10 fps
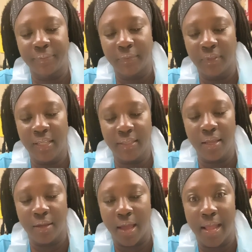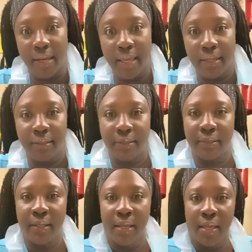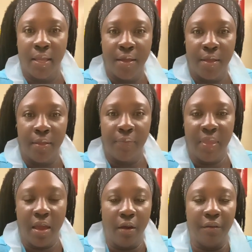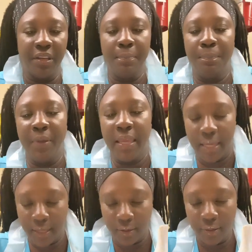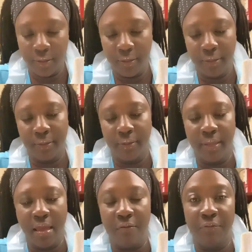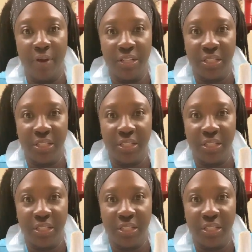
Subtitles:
These are garlics. They're already peeled. They are fresh